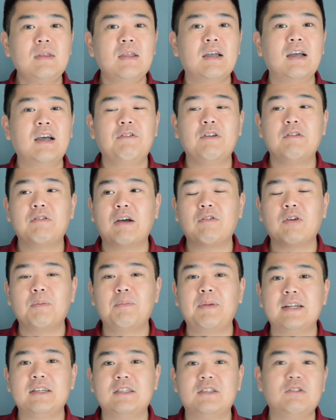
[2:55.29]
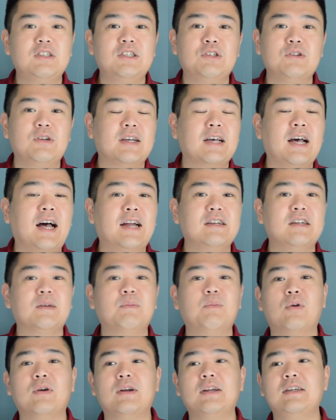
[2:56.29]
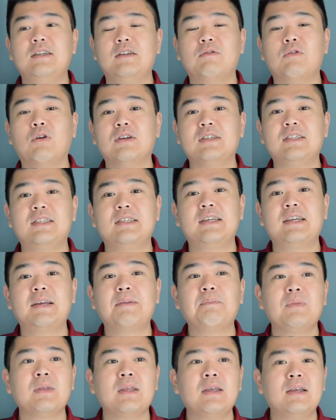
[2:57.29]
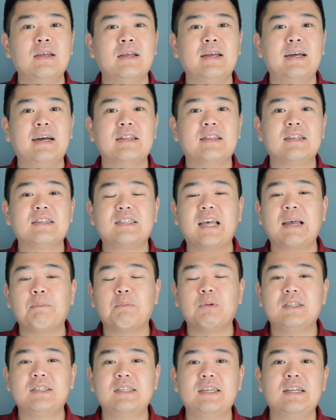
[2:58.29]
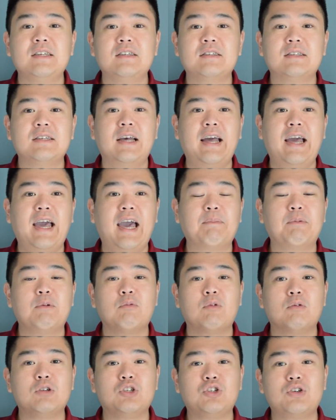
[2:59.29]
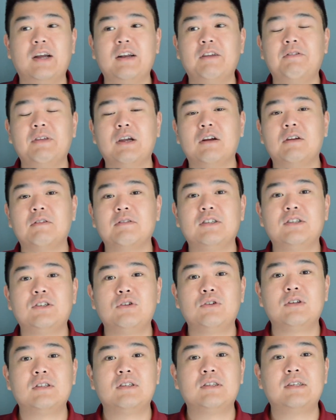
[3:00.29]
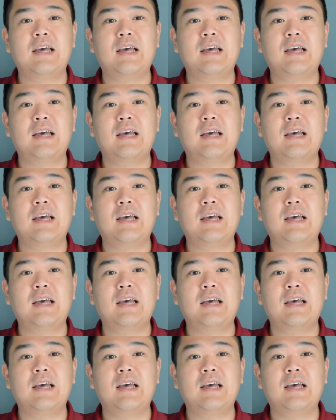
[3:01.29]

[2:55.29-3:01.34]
If you've ever been to student conduct board at a university, the same proceedings happen where we're trying to figure out if students